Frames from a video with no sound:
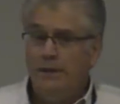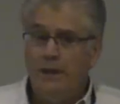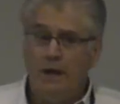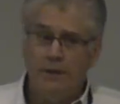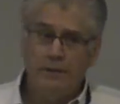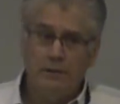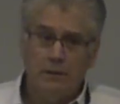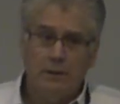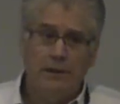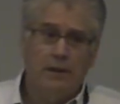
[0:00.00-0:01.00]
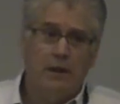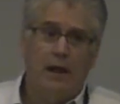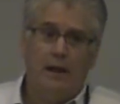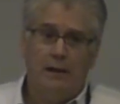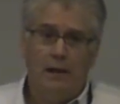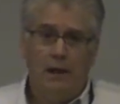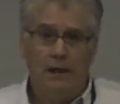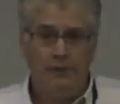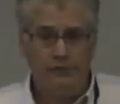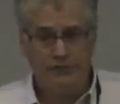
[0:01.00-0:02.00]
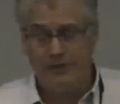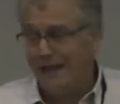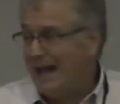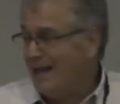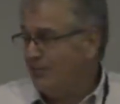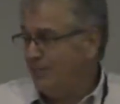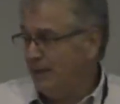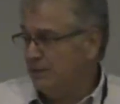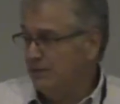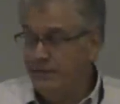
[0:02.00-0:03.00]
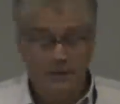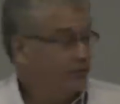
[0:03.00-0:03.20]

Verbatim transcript: Now the other interesting aspect of